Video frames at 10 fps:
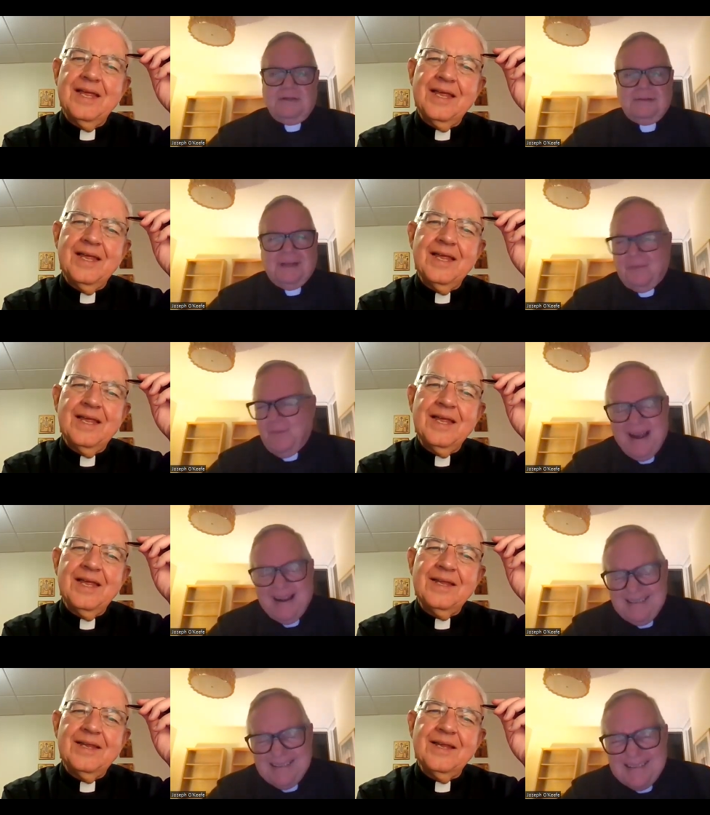Speaker 1: And they're like,
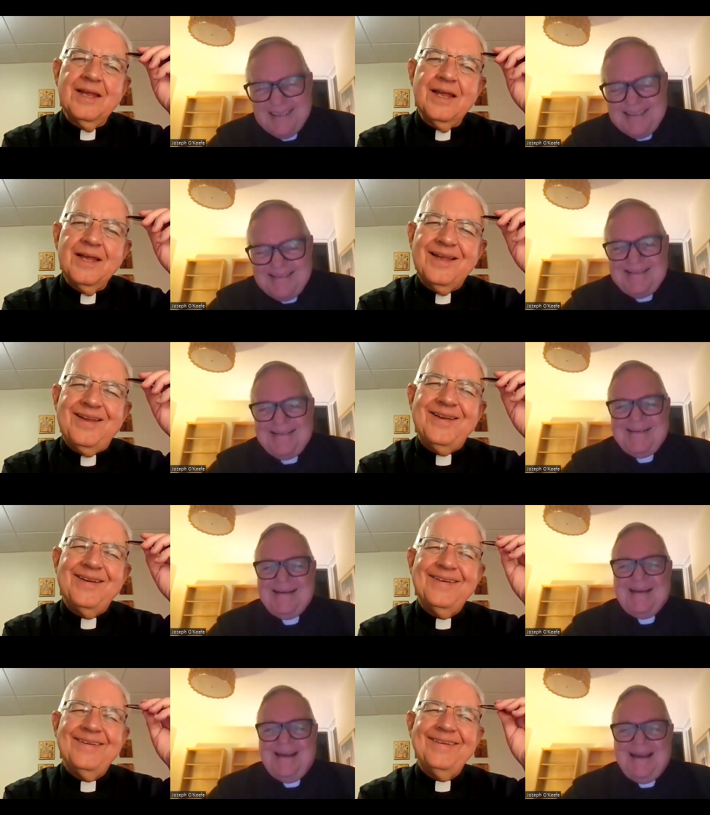What?
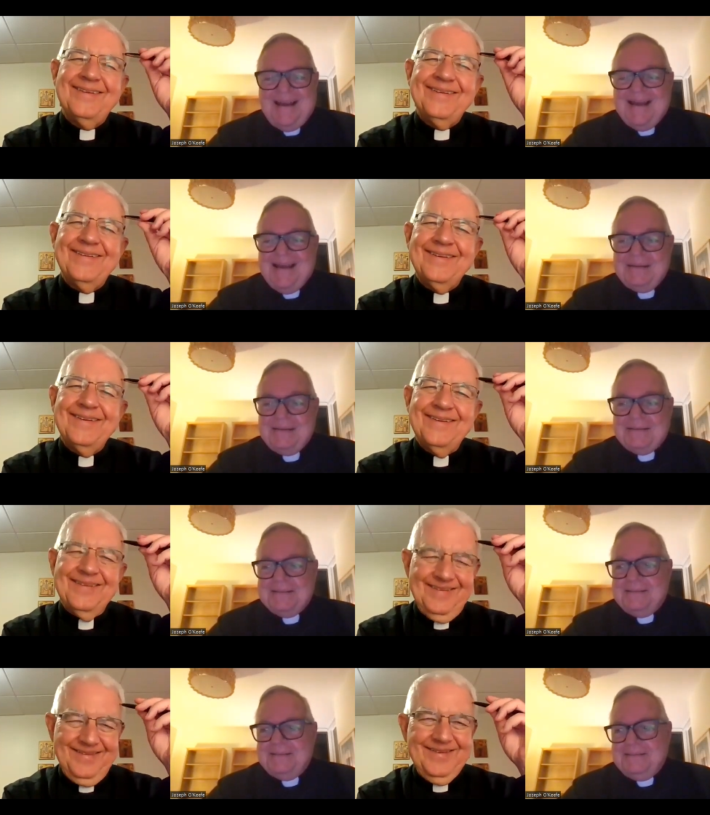And
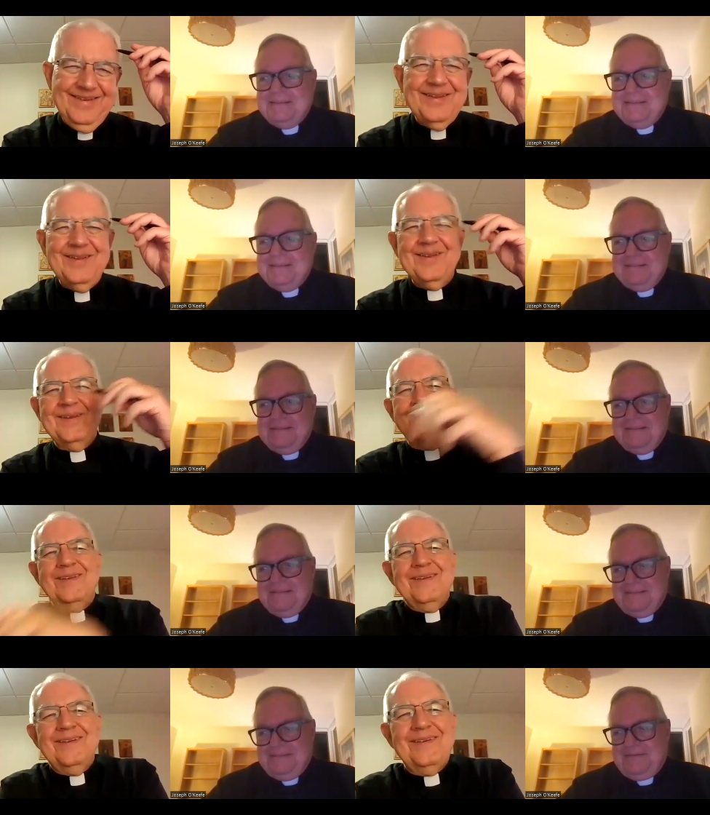
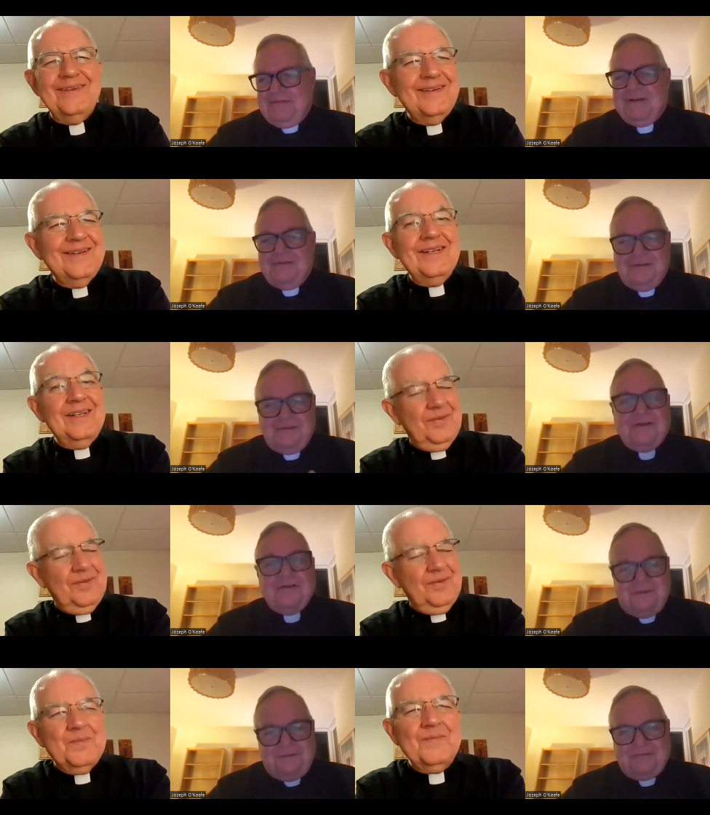the rest is
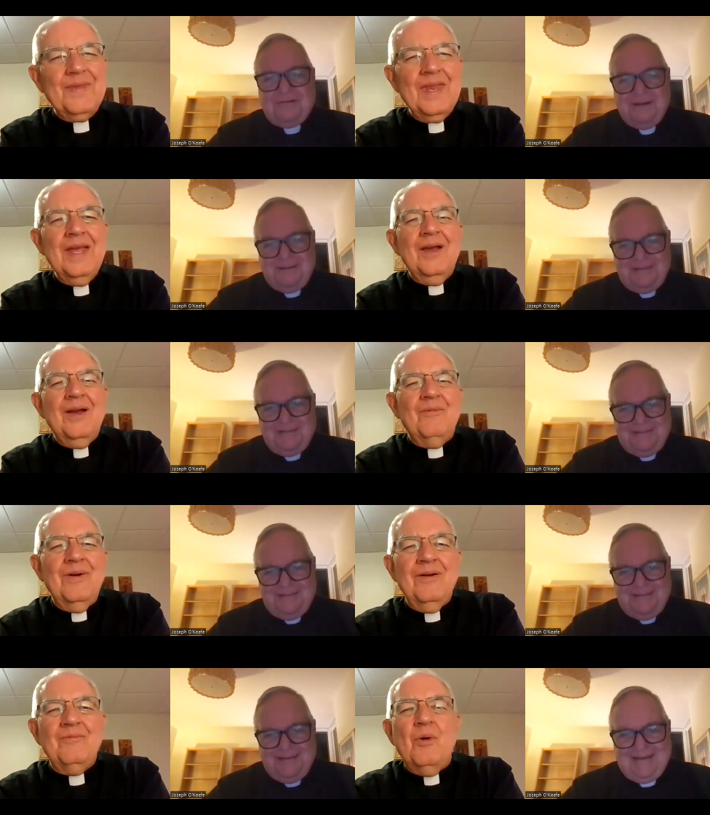history, right?
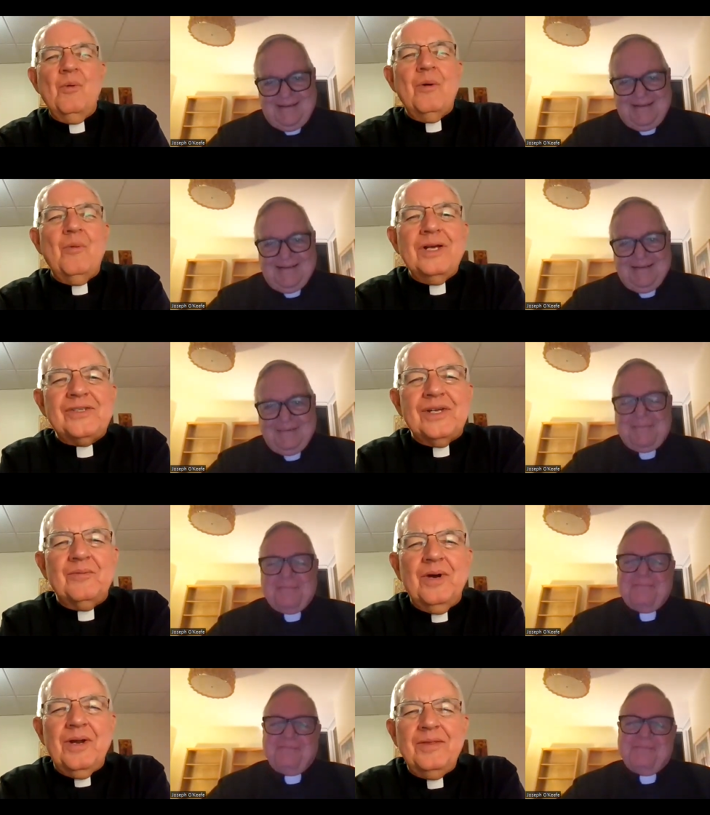
Speaker 2: Well, what was
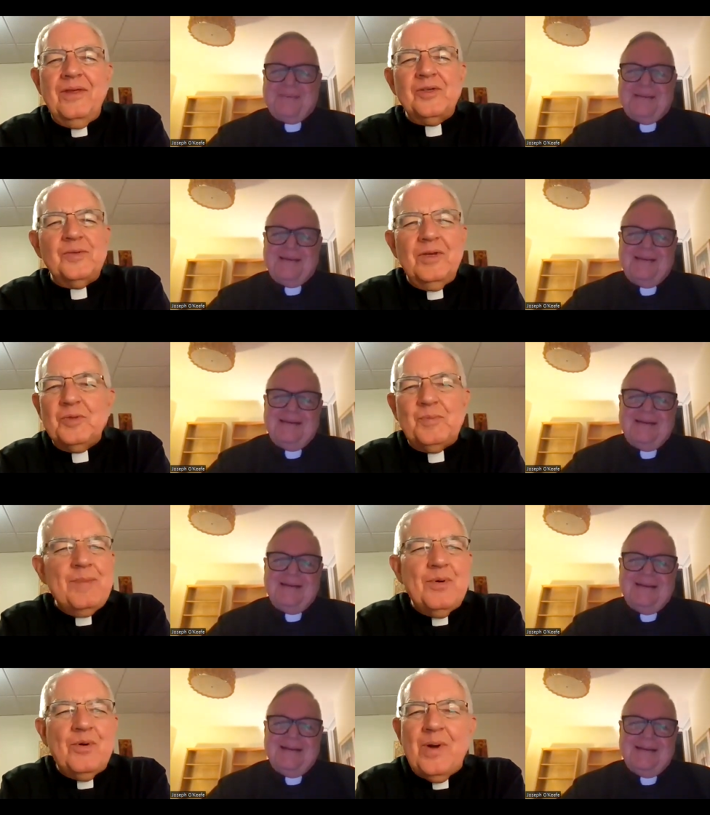it? What are those those
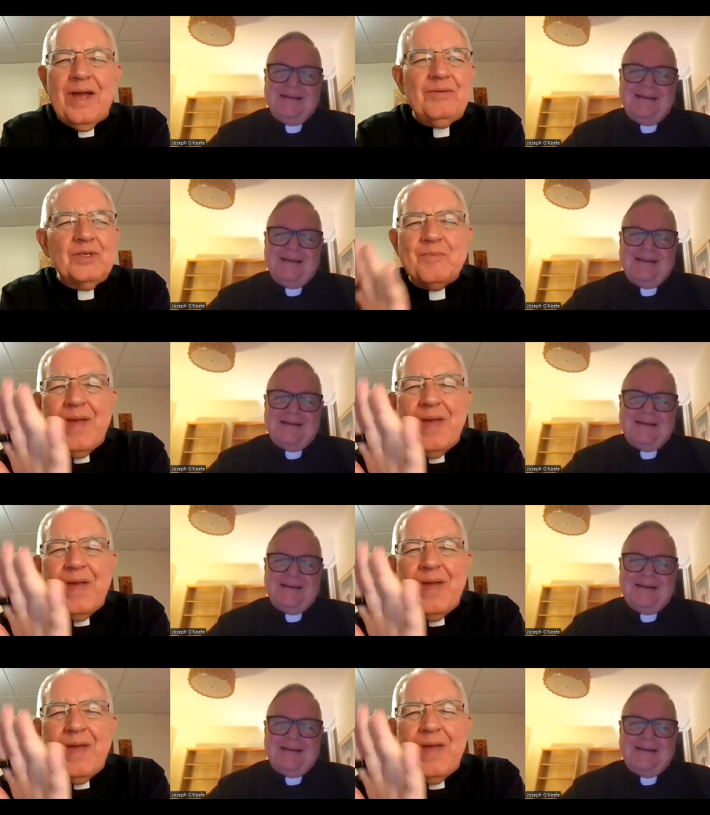people who had this